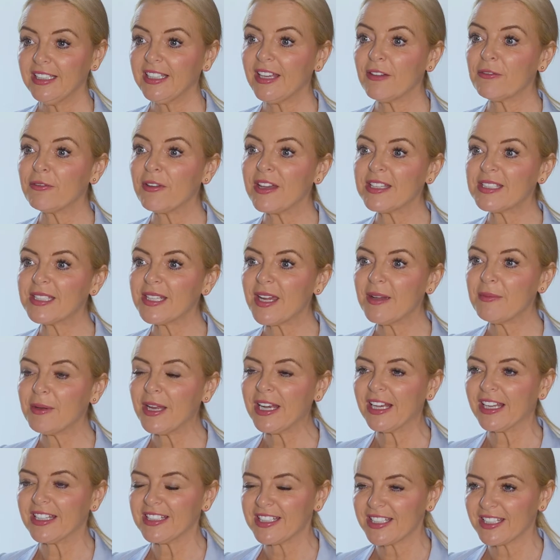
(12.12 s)
Now, first up, I'd
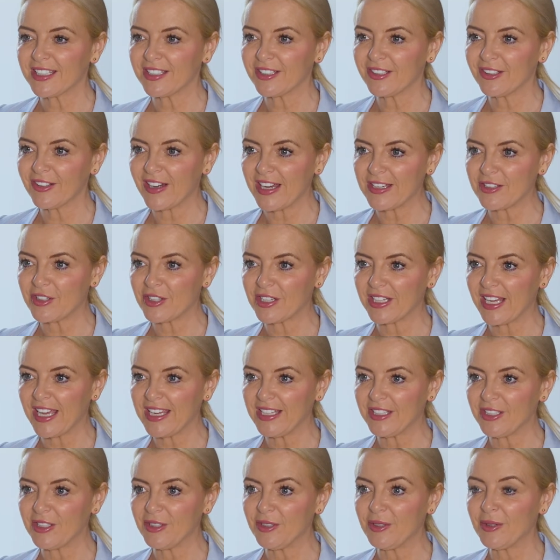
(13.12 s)
like to congratulate
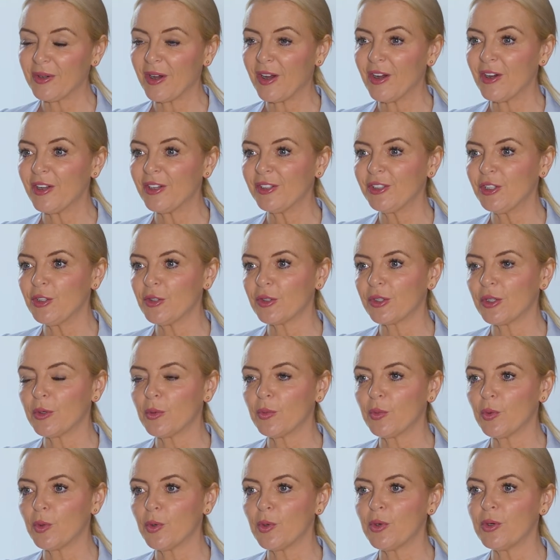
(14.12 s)
you on your
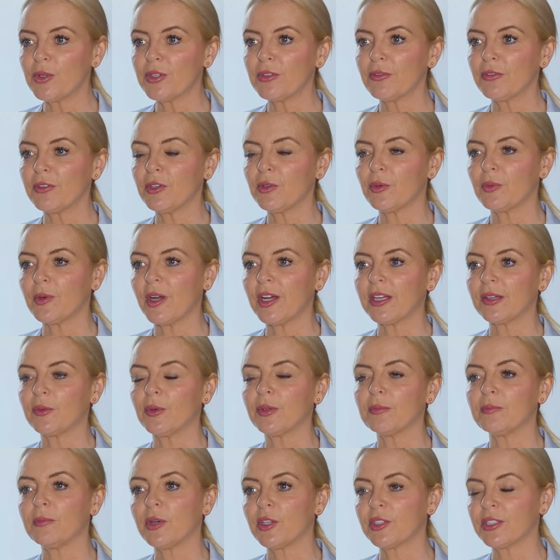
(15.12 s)
award for your work
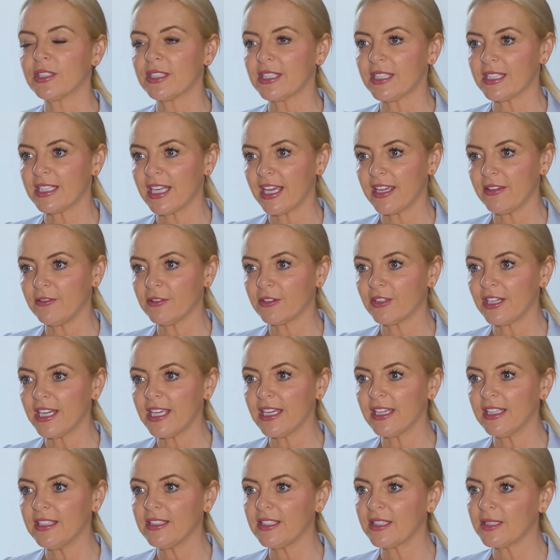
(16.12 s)
with modern slavery
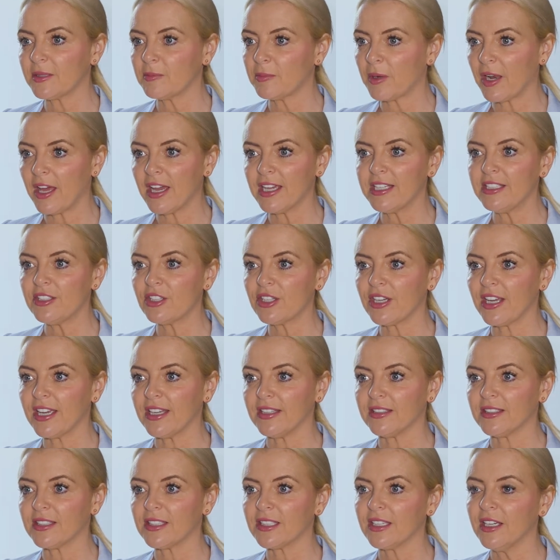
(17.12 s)
in supply
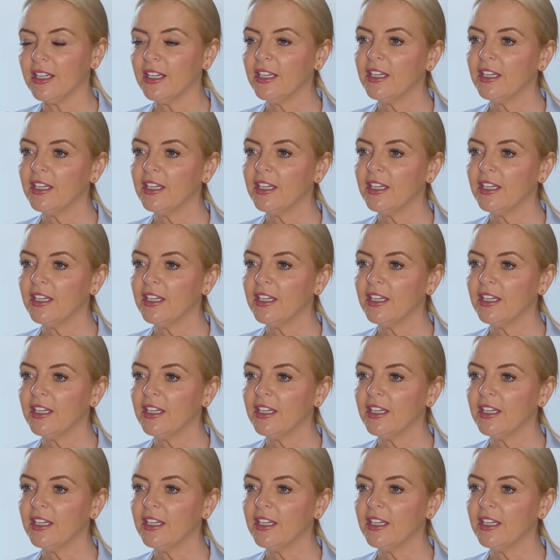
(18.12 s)
chains.